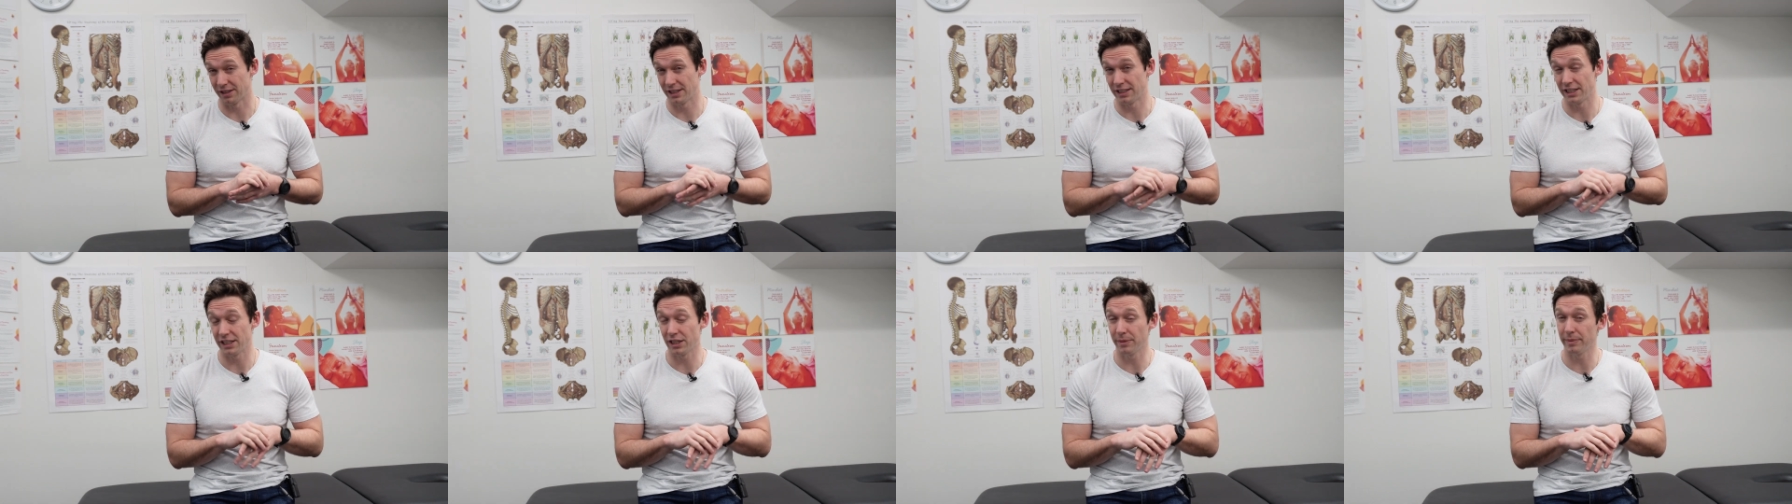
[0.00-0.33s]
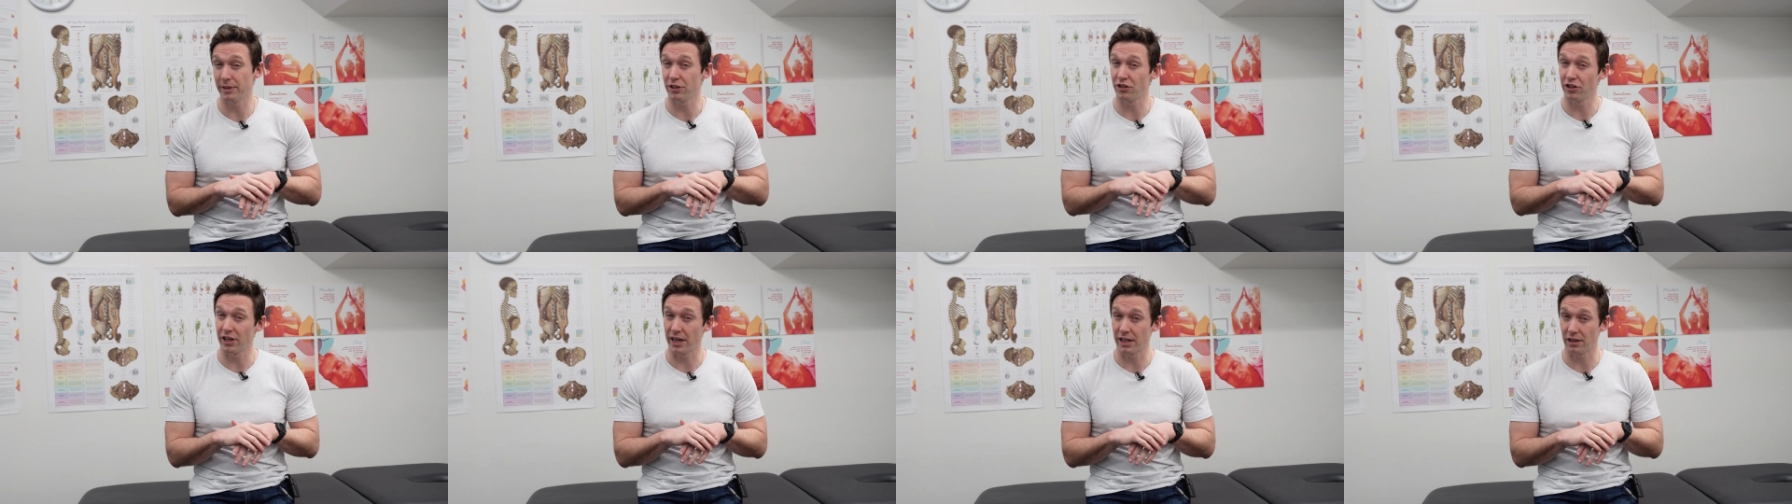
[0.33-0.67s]
They need to
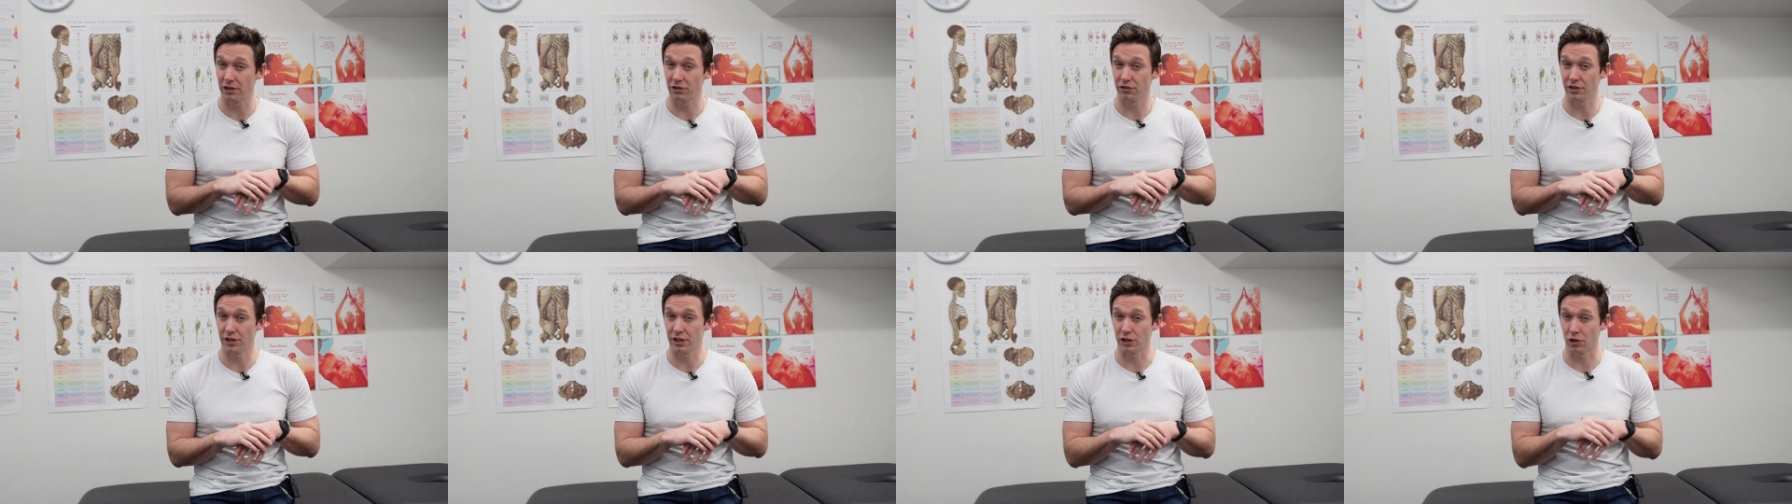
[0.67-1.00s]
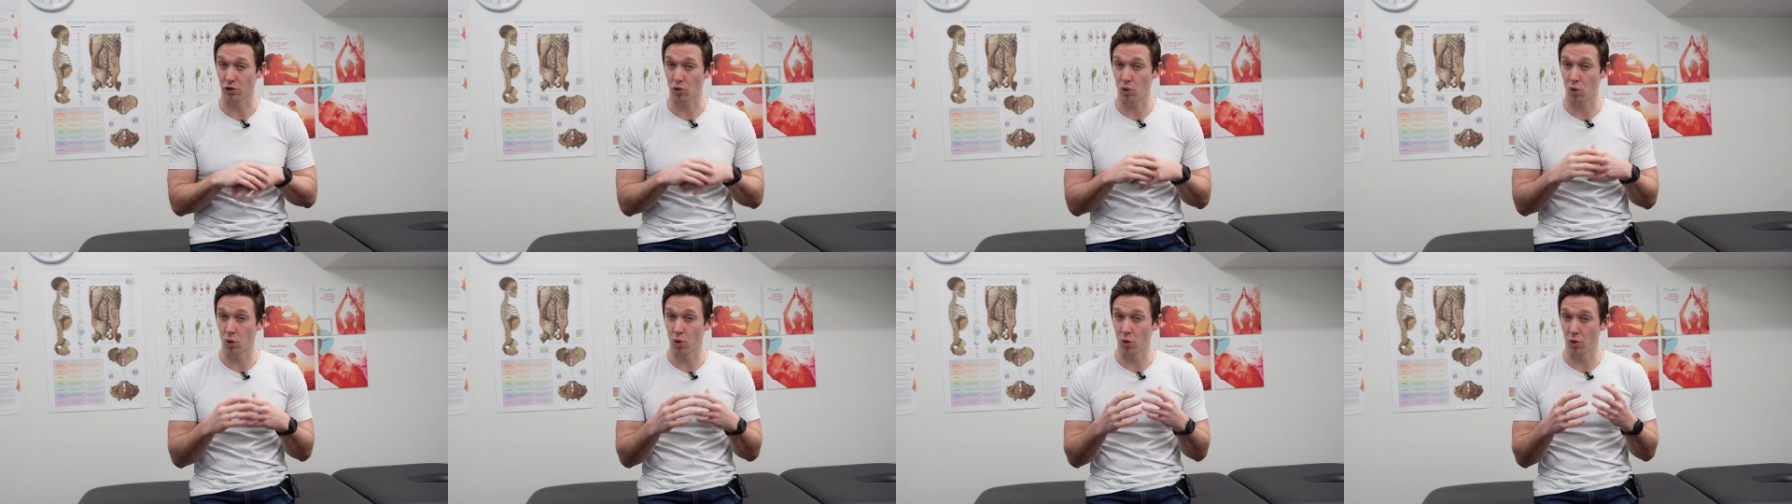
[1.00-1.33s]
be challenging in a
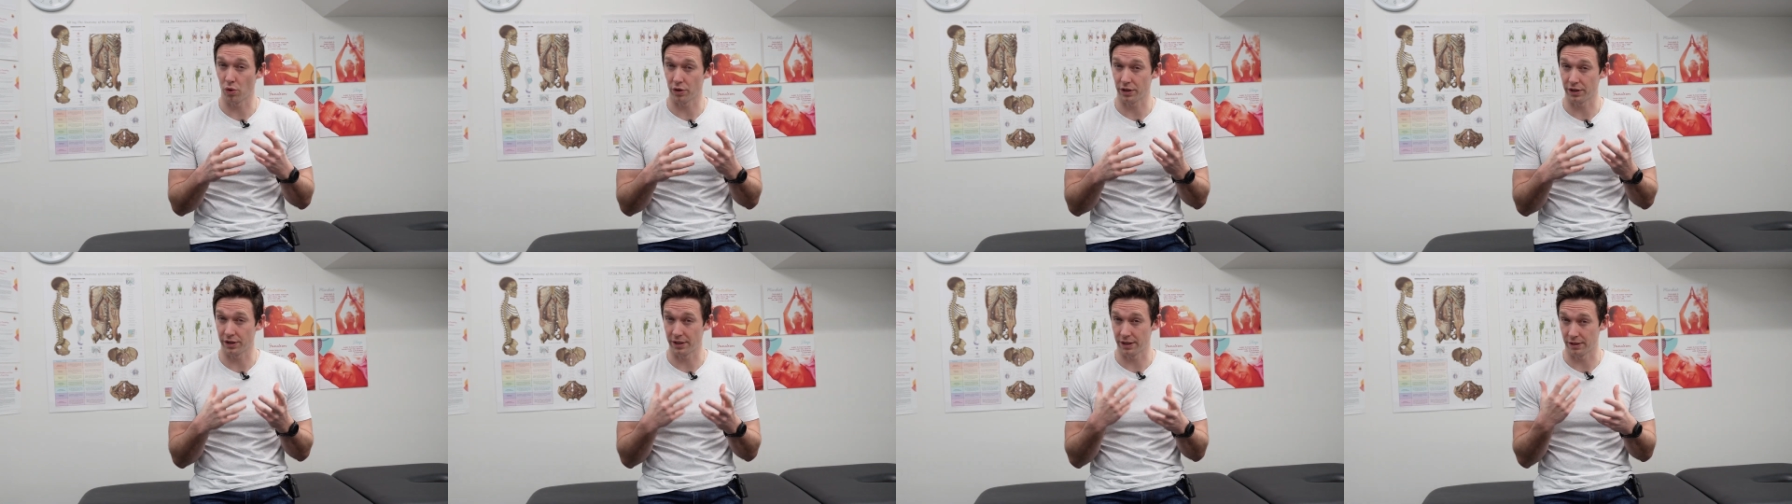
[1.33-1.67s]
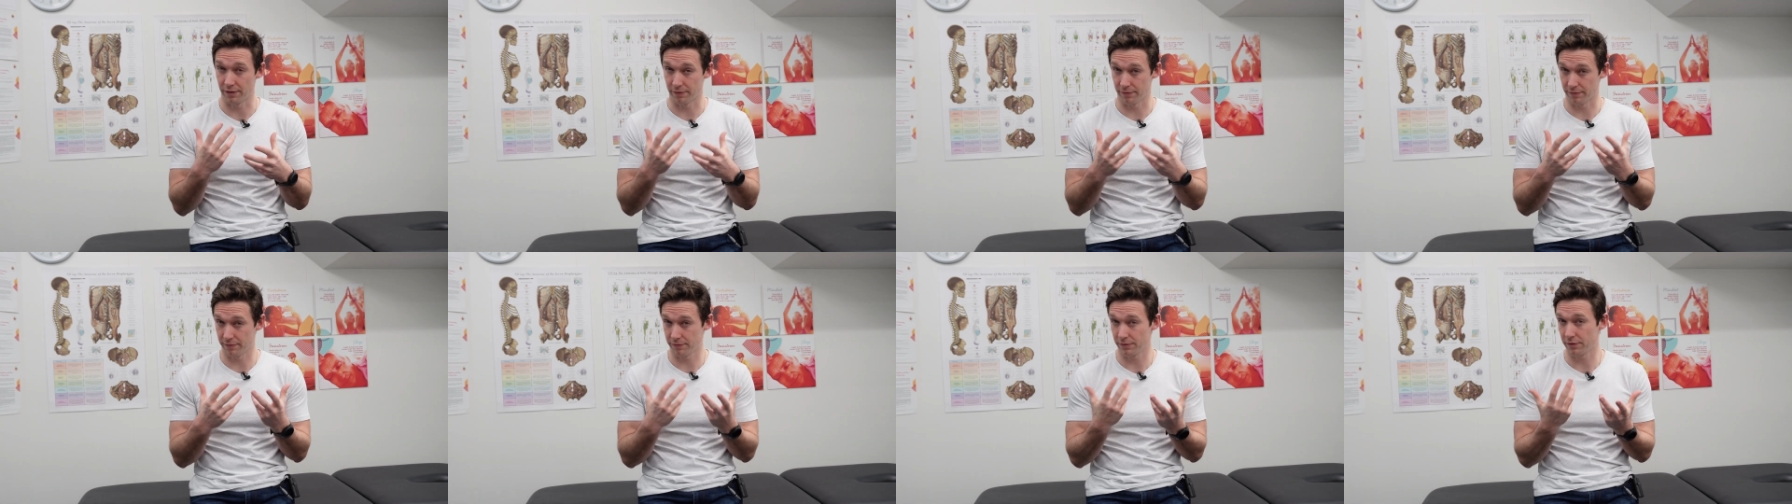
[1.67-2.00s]

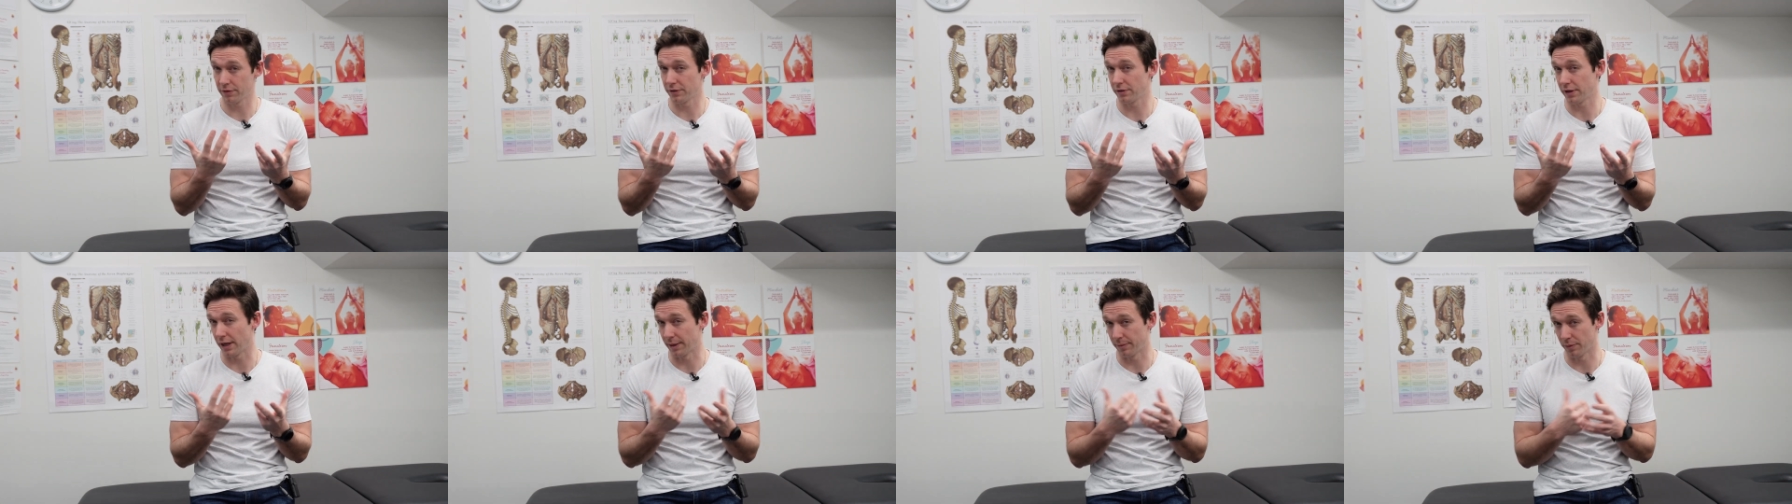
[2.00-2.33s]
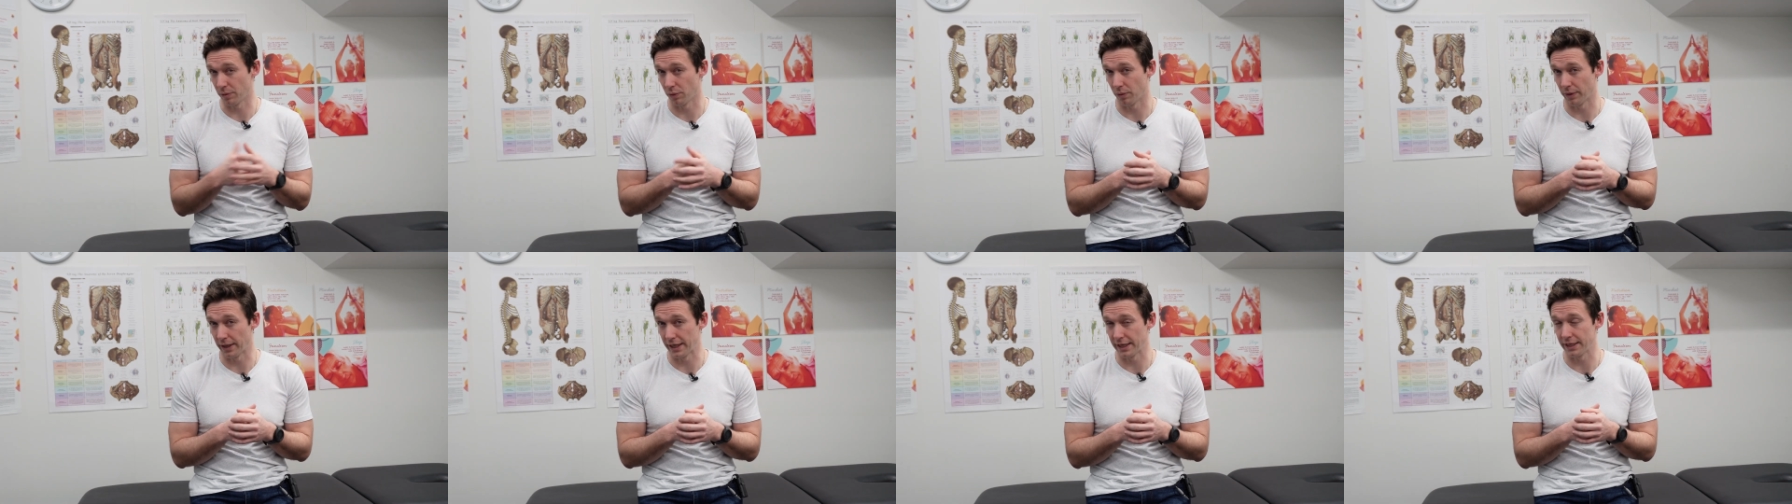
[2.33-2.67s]
coordinative type
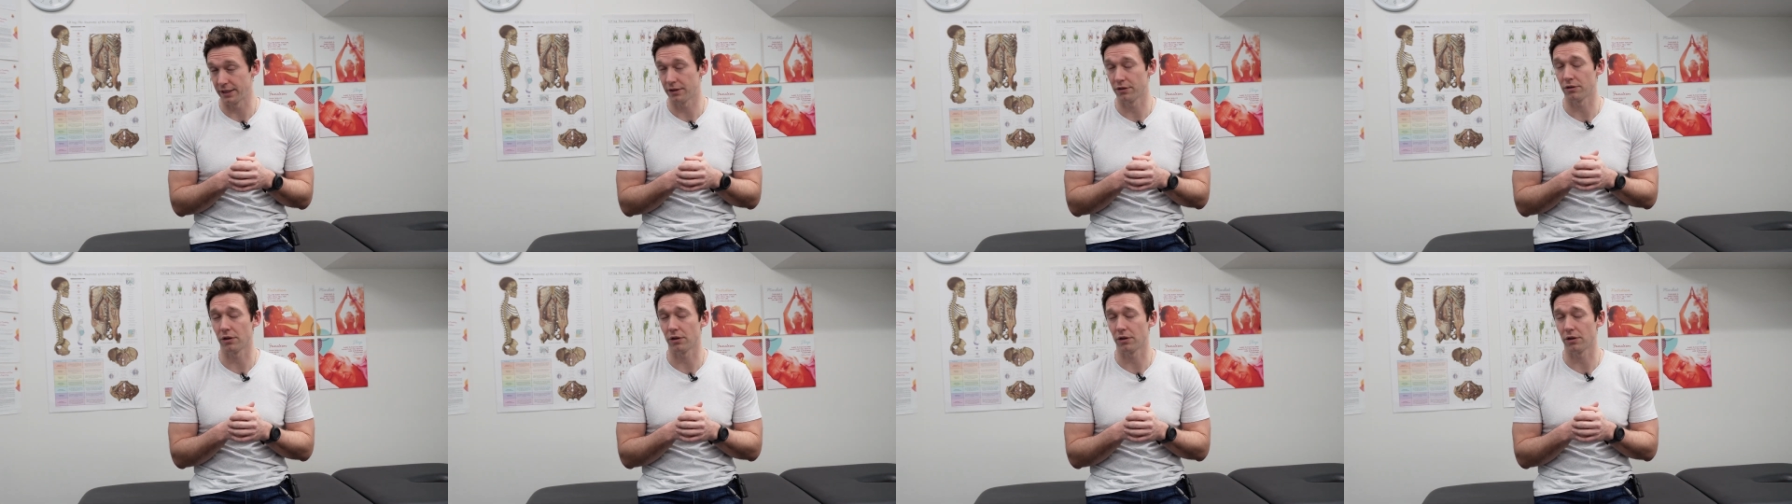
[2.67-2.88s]
of way,